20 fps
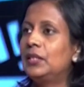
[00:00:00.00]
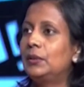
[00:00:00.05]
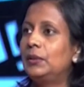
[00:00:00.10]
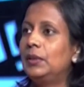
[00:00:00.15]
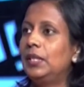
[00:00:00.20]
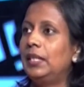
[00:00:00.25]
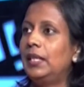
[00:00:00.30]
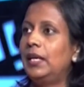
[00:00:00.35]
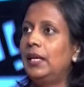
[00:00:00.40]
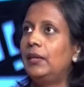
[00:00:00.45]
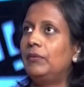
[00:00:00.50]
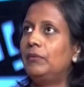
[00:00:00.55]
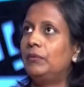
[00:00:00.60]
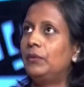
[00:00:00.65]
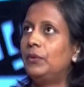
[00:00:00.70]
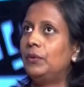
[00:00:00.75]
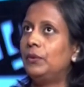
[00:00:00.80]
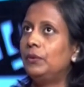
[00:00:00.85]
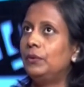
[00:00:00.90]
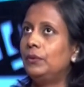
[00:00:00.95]
So they have
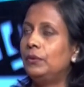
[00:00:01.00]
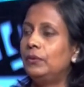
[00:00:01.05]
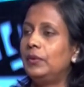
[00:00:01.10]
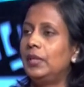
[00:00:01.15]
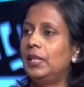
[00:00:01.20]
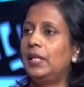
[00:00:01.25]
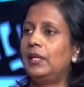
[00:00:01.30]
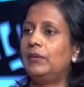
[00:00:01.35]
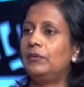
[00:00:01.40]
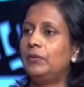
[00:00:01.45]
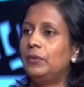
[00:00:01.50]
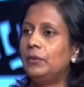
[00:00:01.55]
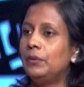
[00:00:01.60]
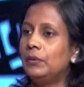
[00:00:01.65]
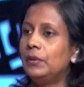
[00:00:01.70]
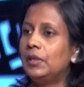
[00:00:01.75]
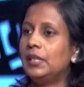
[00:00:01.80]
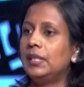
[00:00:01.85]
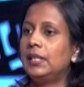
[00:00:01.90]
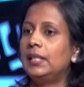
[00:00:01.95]
to, we have
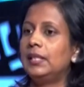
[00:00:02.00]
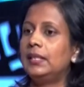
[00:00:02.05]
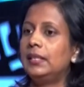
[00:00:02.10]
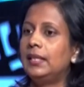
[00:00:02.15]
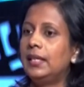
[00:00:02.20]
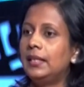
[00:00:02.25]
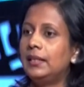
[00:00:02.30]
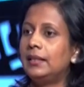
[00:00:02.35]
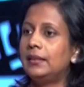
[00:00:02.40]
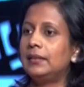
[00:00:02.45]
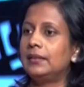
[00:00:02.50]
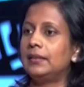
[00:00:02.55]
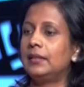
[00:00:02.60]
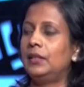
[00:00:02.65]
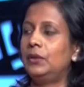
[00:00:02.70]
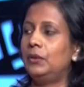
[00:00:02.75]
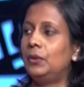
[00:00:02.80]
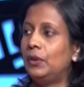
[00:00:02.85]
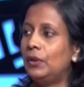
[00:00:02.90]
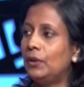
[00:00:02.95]
to create that
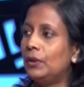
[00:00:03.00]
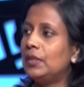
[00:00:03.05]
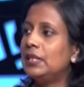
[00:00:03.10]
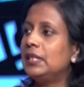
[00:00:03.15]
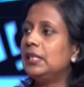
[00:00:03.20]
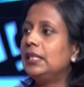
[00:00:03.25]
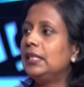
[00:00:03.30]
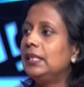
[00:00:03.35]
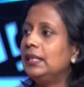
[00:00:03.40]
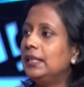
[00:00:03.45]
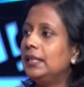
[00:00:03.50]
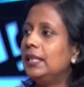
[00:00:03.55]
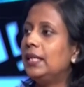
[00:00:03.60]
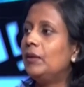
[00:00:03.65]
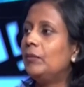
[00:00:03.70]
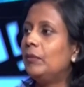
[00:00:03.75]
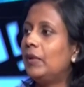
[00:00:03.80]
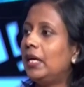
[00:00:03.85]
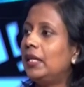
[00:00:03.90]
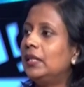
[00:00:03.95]
curiosity in
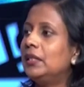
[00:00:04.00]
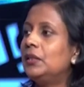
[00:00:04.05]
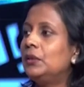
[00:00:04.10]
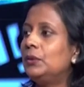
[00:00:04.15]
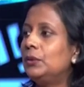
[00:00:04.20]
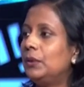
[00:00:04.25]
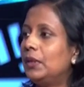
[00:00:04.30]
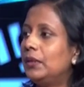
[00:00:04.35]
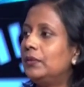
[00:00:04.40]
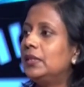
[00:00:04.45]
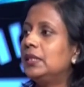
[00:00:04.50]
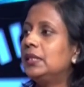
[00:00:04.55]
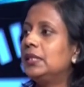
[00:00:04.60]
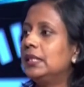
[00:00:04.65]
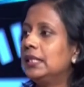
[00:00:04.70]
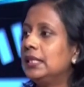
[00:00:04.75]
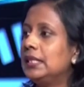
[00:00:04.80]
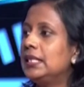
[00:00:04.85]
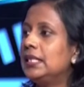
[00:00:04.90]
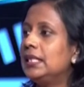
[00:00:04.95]
their mind through our
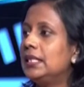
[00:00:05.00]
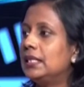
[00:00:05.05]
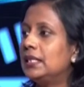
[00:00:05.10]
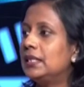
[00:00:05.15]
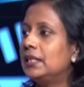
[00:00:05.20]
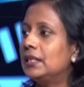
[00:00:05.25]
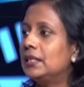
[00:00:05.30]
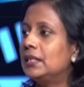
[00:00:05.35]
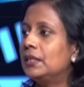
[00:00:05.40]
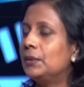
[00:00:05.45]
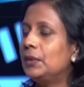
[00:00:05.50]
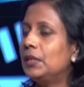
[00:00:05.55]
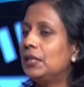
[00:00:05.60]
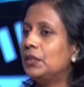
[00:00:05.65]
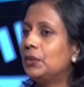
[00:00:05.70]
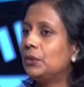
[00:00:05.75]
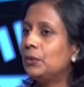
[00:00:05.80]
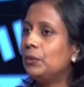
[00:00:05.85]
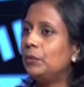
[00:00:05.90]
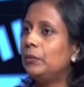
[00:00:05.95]
teaching. So it
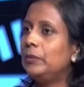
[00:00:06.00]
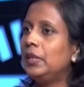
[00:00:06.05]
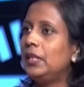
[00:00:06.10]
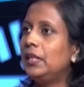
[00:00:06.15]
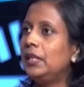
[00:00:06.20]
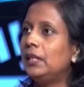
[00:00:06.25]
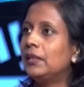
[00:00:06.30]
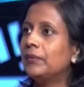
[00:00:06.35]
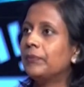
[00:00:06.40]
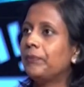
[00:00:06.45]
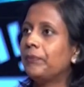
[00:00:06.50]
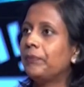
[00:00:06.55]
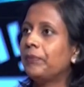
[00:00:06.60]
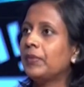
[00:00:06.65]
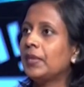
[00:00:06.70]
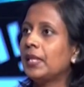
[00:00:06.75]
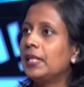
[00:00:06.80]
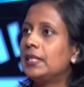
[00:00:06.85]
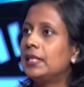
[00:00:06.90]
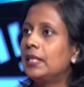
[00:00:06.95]
should be
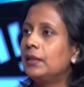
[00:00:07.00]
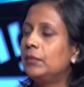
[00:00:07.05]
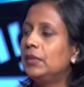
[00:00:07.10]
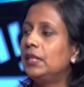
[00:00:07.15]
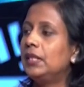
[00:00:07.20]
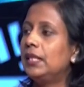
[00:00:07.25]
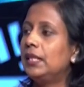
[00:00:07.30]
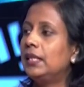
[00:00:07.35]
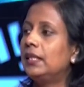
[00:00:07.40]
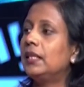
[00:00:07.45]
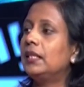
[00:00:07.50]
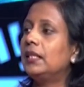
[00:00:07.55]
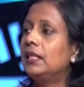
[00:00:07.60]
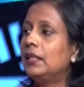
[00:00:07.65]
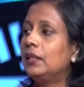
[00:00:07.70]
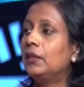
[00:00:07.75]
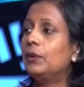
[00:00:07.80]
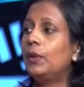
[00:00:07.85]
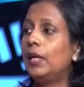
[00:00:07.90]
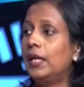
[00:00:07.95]
something like an
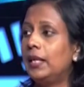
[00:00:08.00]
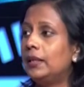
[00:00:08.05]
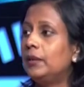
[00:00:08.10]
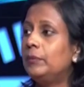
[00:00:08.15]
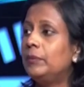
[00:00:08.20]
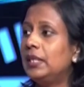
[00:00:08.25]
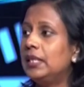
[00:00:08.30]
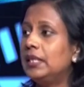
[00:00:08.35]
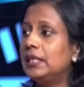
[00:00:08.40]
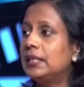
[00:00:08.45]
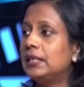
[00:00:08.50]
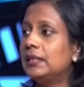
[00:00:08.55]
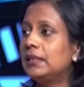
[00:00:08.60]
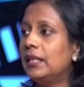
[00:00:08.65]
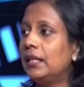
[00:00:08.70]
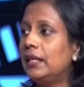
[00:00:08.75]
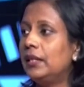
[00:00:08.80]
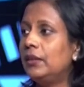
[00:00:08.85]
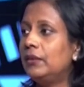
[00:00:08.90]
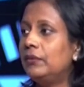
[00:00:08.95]
inquiry-based
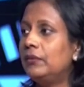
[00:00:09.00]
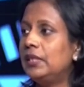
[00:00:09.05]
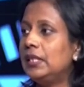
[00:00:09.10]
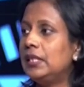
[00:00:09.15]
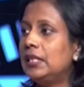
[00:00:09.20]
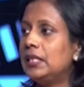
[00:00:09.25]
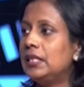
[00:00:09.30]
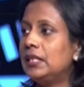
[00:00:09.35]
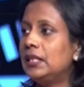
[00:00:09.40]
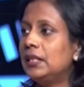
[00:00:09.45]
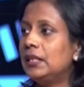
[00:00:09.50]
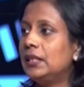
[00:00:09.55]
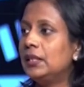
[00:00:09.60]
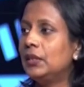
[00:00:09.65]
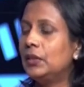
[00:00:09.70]
kind of teaching.